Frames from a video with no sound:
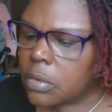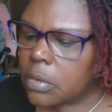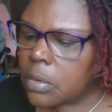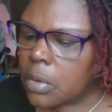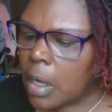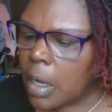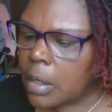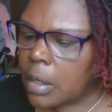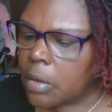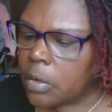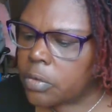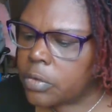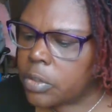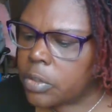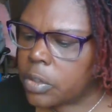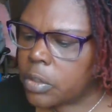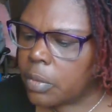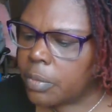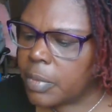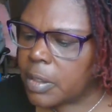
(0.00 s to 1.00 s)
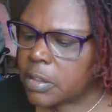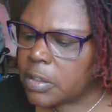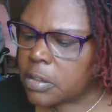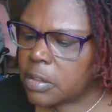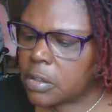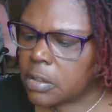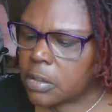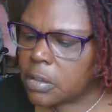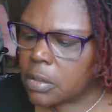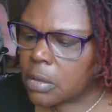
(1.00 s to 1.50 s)
not go to your
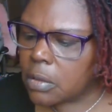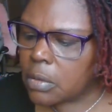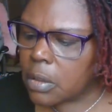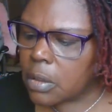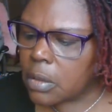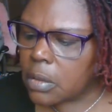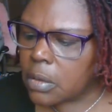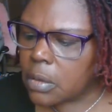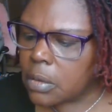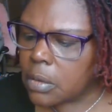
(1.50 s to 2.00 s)
messages on it?